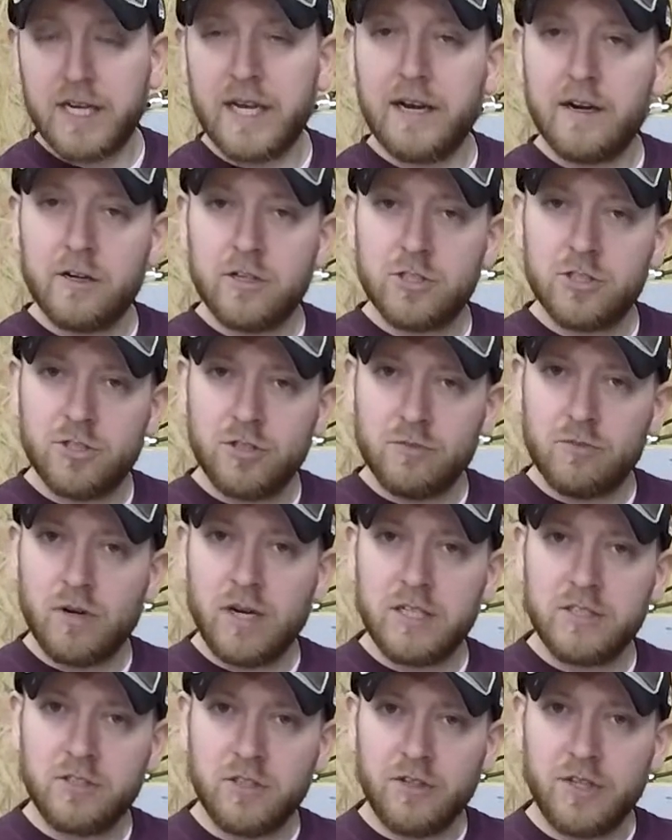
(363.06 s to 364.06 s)
carriage that
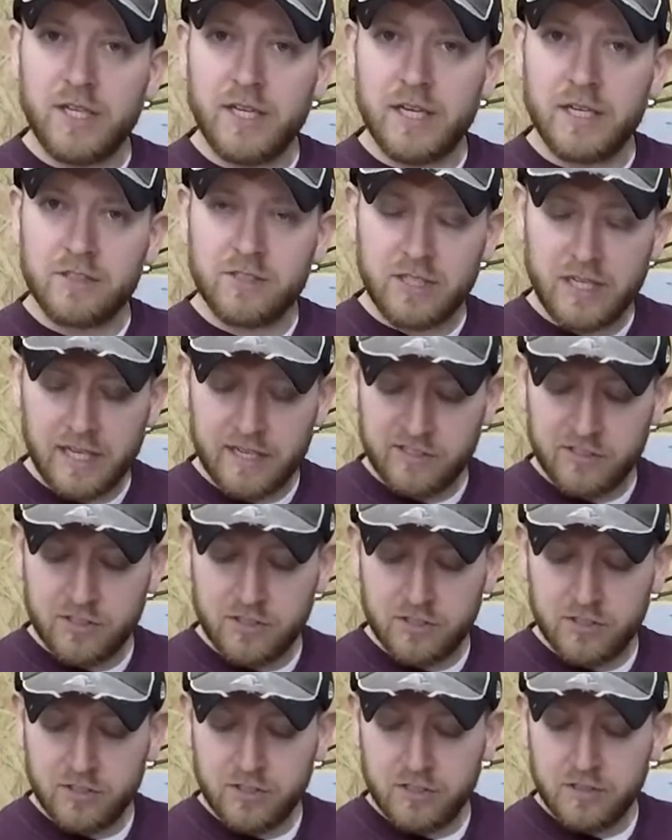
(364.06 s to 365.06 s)
rides on the
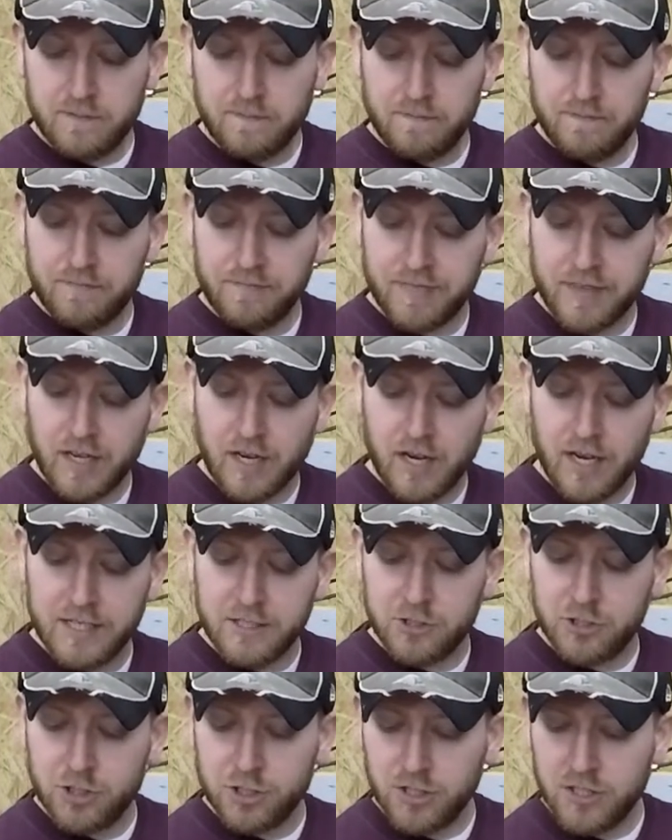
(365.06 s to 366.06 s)
x-axis, I
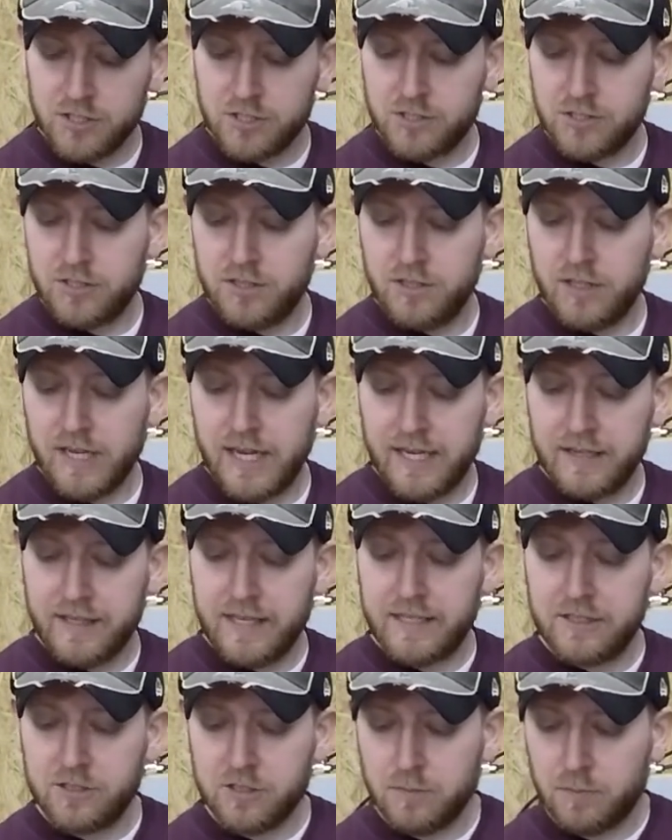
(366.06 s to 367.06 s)
just had
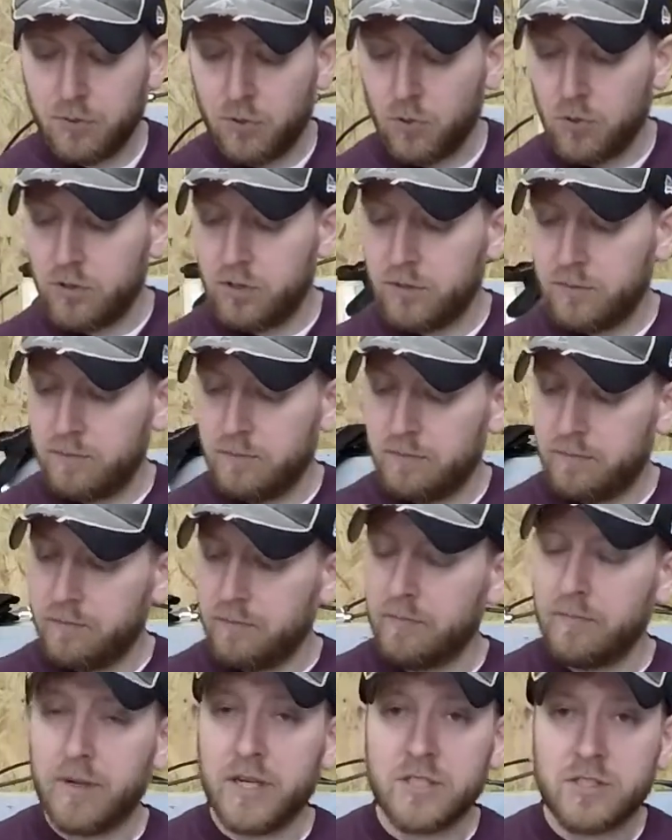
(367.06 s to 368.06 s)
that supported
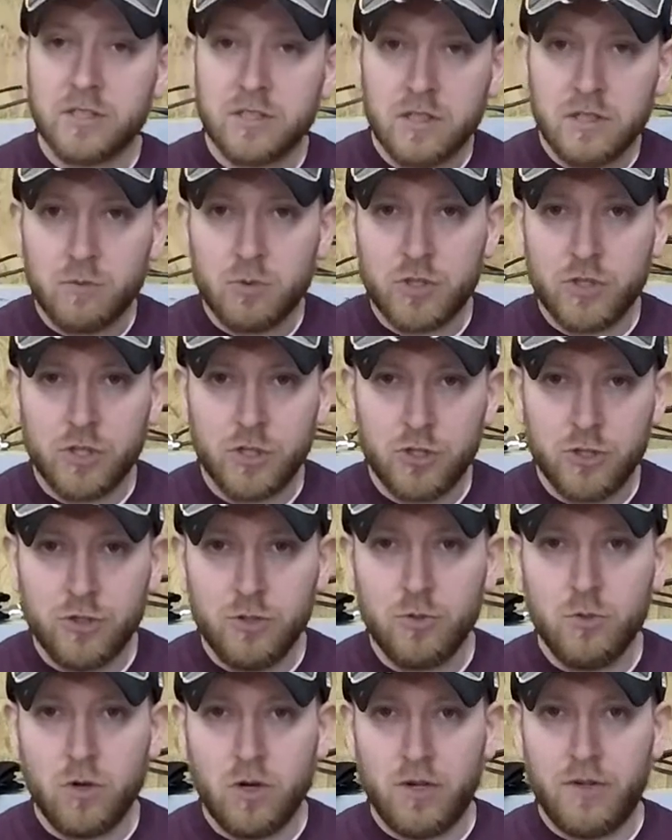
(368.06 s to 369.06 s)
basically with a
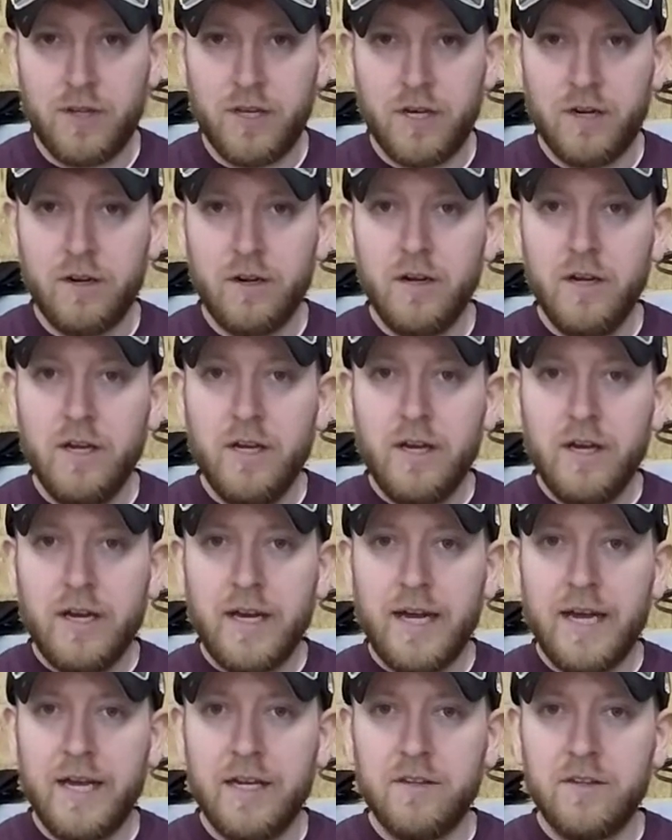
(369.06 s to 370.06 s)
U on there.
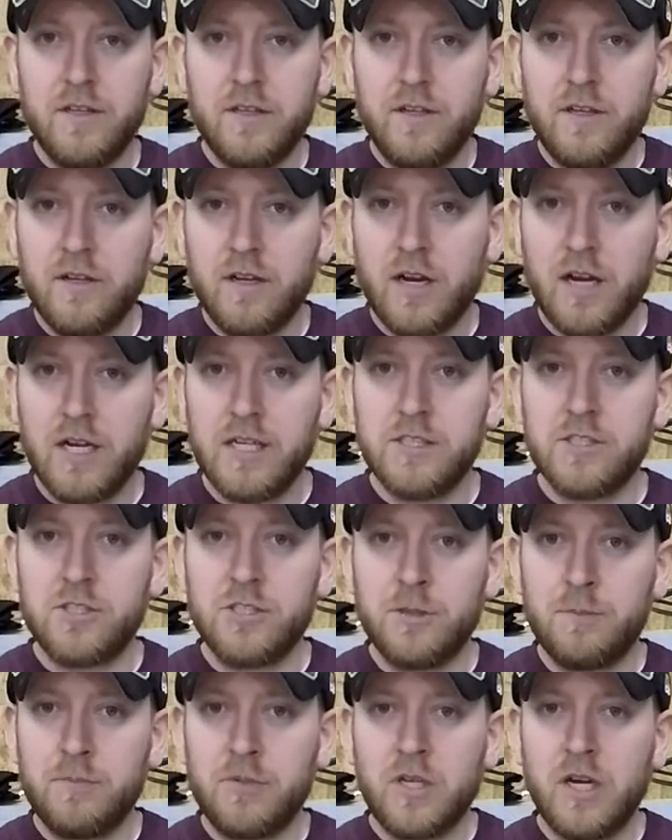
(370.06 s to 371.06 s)
And then I
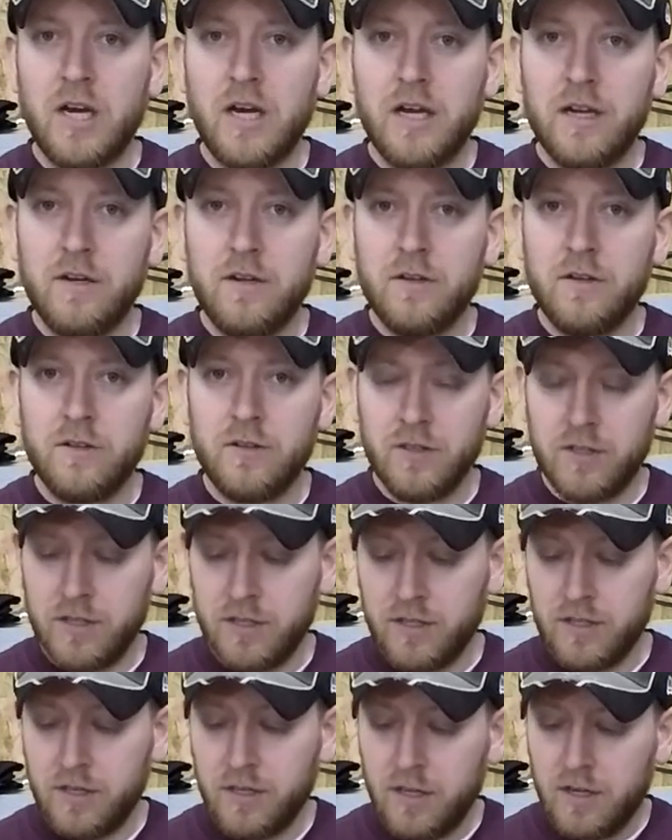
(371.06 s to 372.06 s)
zip tied
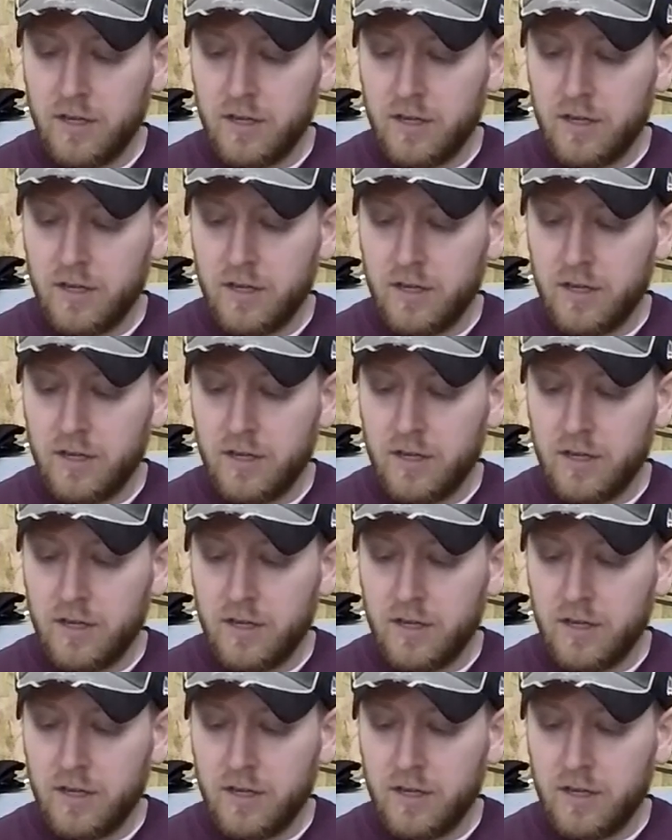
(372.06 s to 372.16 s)
the